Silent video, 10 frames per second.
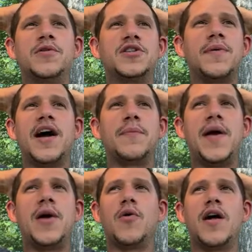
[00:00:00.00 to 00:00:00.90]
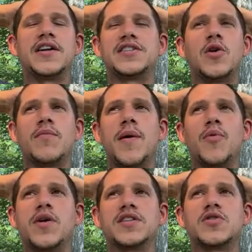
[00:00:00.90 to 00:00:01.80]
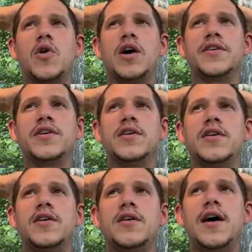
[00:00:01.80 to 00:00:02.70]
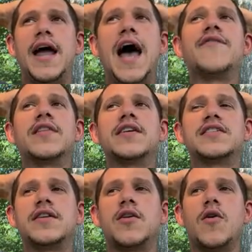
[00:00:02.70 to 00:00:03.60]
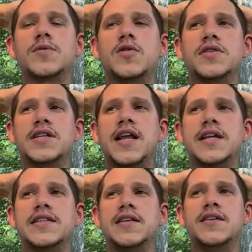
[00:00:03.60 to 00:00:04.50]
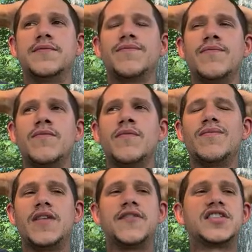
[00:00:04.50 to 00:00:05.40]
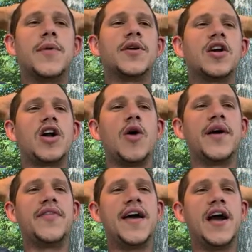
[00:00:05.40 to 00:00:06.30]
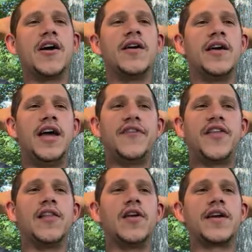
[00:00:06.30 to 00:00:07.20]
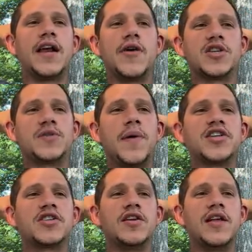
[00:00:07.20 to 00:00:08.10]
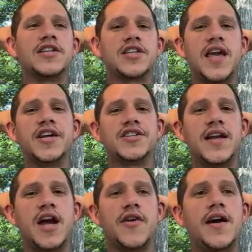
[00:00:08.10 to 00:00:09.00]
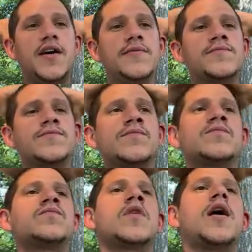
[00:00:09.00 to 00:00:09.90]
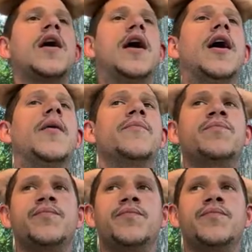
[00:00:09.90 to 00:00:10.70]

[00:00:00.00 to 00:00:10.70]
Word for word: put you behind a paywall. I just don't remember what it's called. I have it listed in Homeschools Connected. If someone could go in there, if they look in our special education area, um,